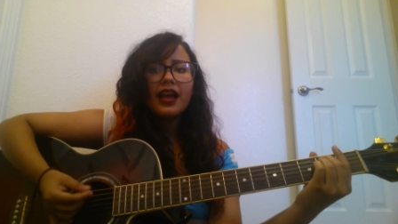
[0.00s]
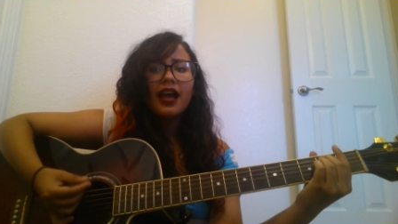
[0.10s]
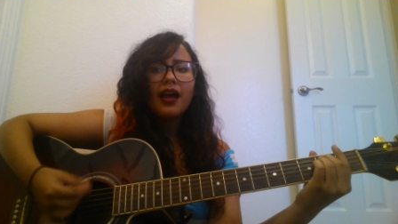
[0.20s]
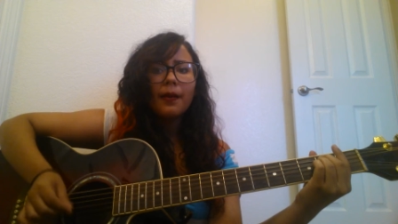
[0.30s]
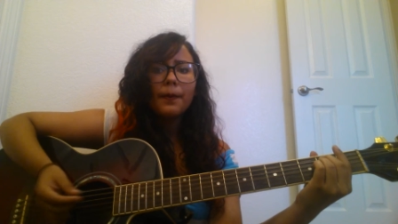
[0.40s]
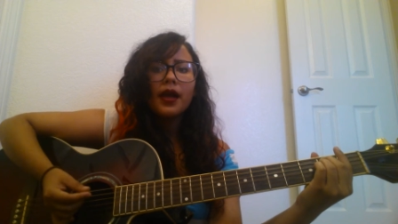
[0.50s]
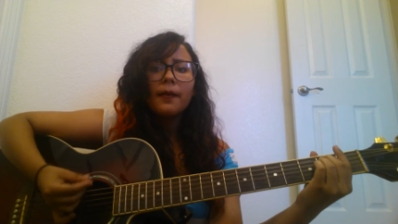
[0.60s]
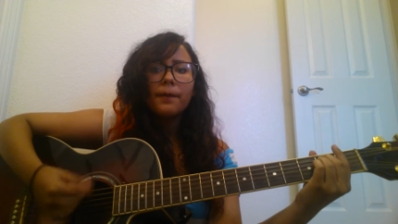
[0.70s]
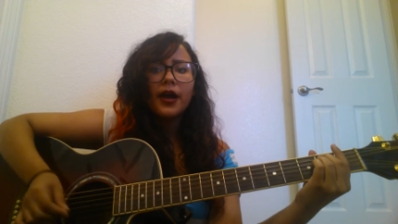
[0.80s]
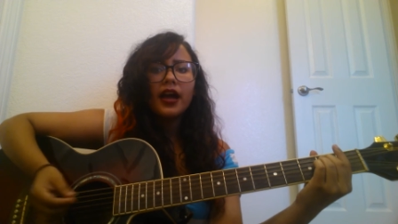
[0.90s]
I'm
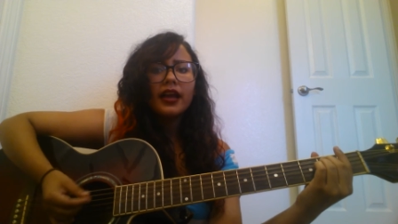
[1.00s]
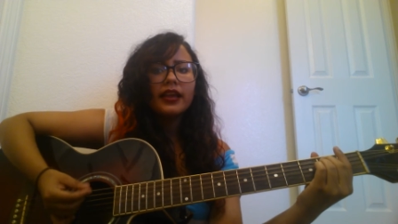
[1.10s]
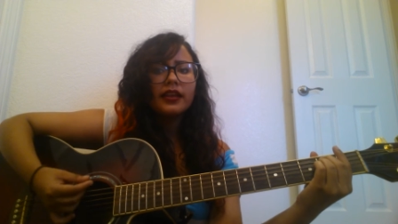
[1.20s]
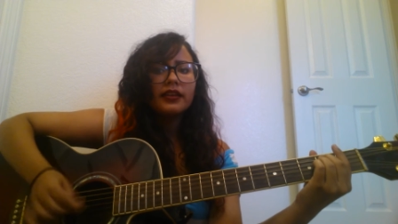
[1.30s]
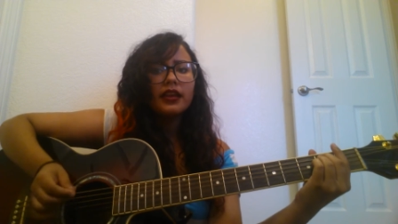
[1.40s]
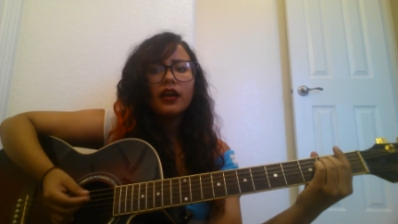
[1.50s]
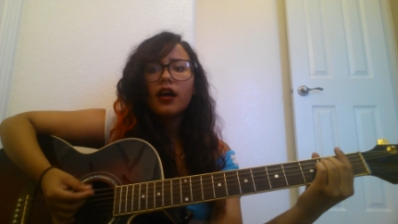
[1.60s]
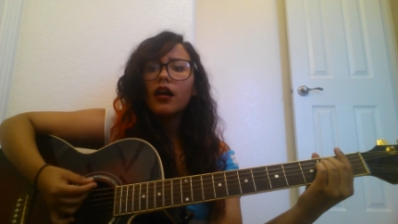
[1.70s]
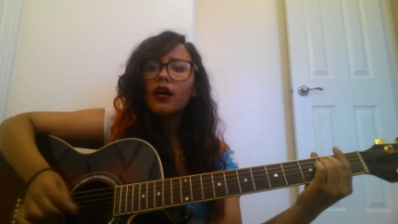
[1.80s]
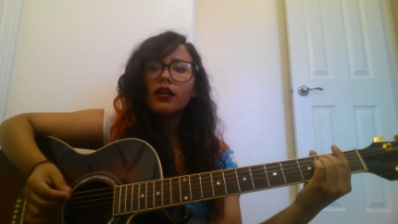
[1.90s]
buying it
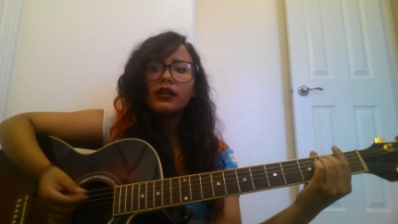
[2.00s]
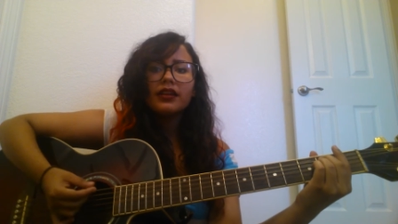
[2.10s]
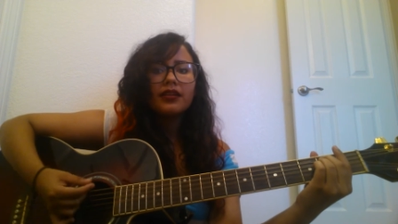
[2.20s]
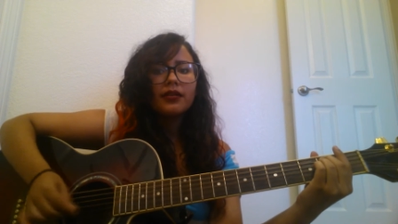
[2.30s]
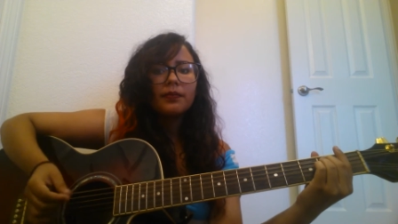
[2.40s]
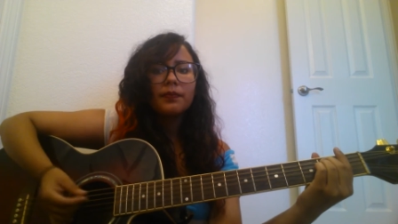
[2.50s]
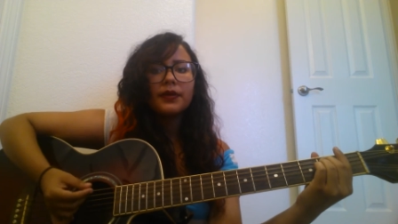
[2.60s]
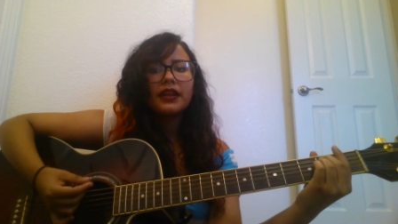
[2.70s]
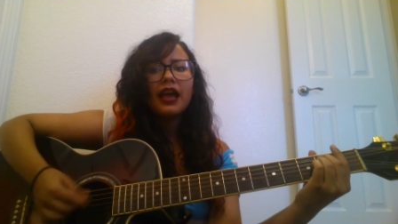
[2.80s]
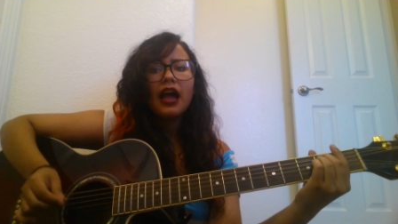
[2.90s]
all up
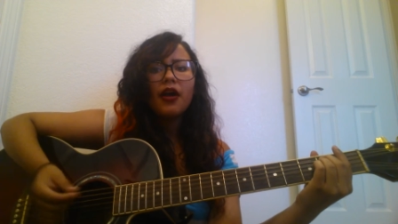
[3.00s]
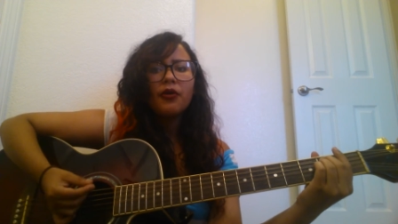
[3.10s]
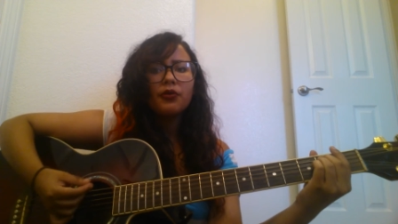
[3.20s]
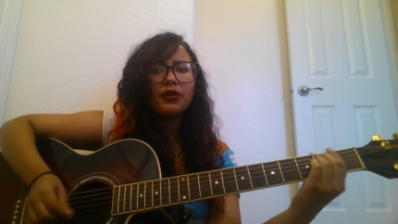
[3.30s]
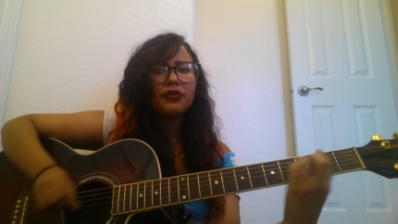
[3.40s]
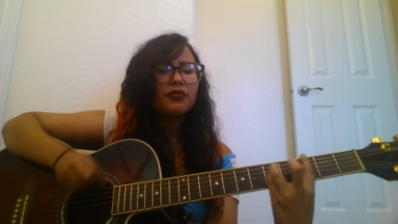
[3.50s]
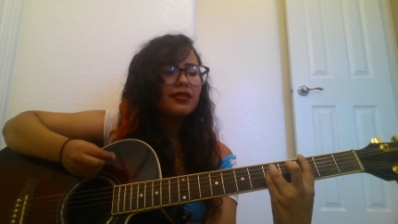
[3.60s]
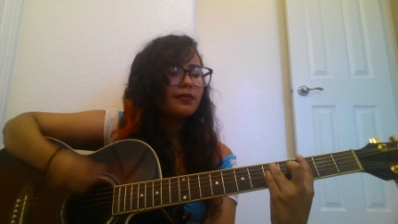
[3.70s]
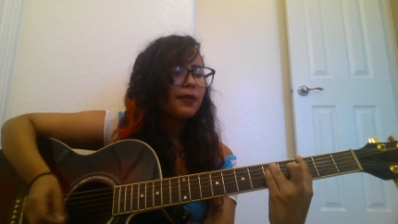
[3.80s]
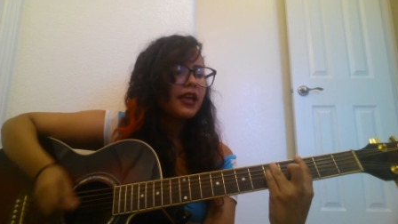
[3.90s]
and out of
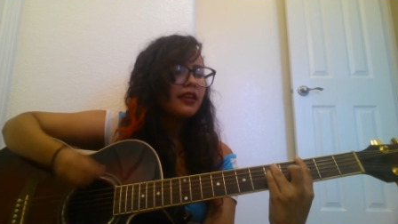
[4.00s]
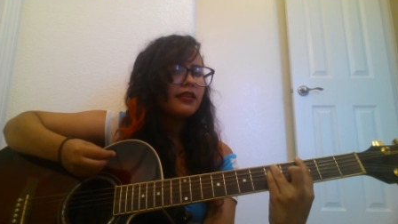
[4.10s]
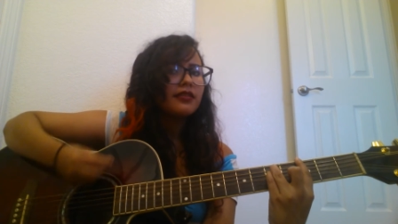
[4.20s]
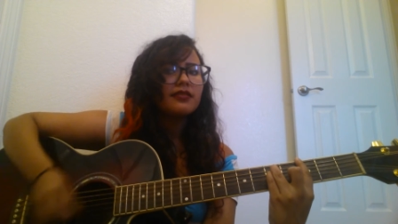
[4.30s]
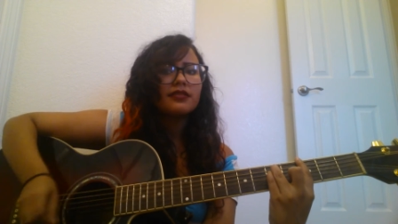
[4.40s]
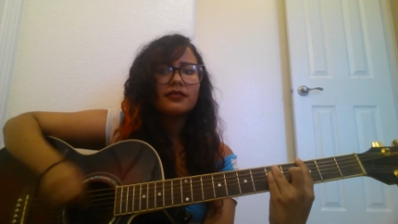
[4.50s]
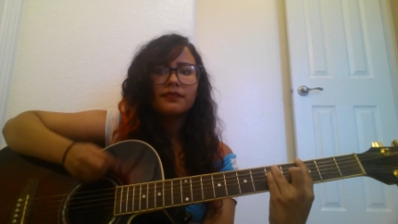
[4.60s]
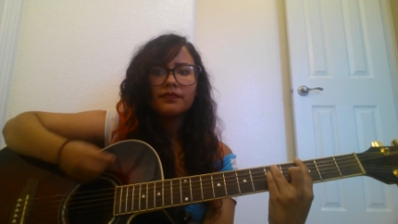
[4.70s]
space.